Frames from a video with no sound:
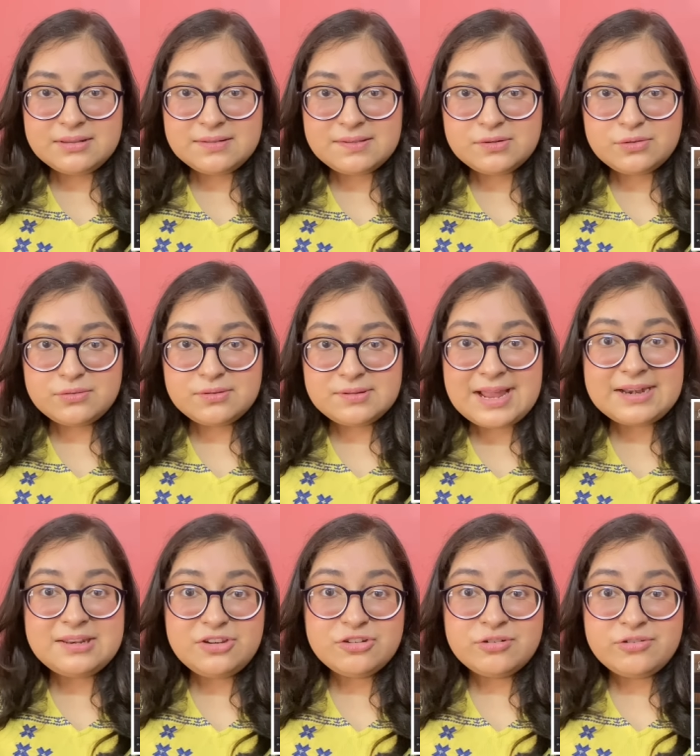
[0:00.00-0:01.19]
uh, that
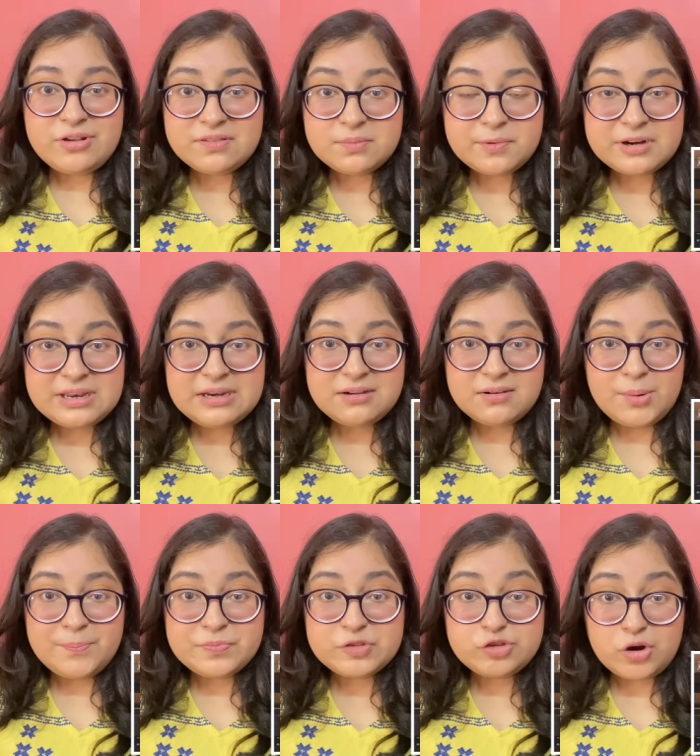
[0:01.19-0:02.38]
he should reciprocate
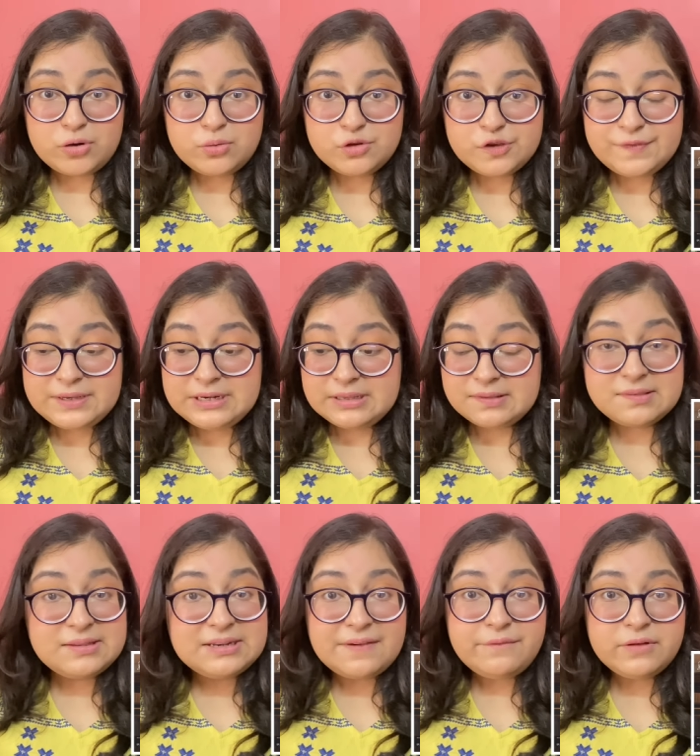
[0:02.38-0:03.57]
um, Jeonnoo's feelings.
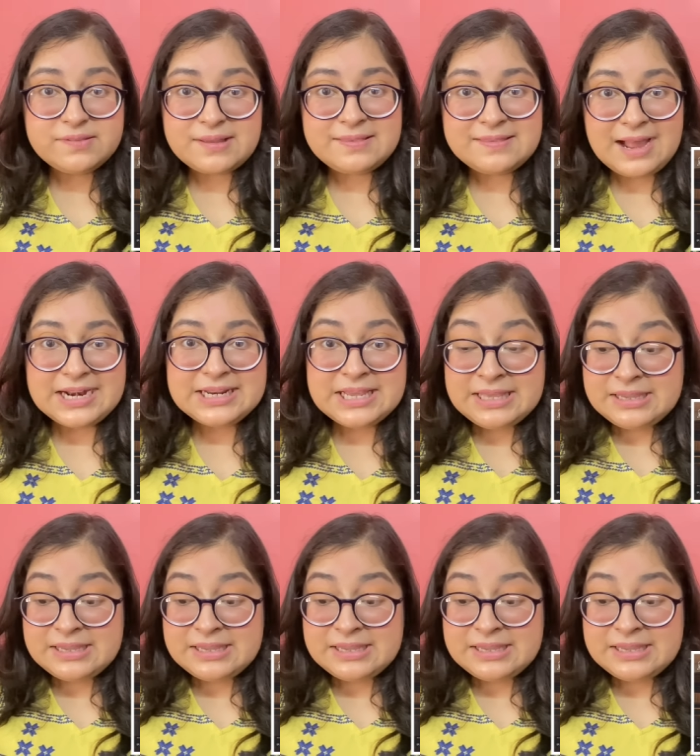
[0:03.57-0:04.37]
He never said that.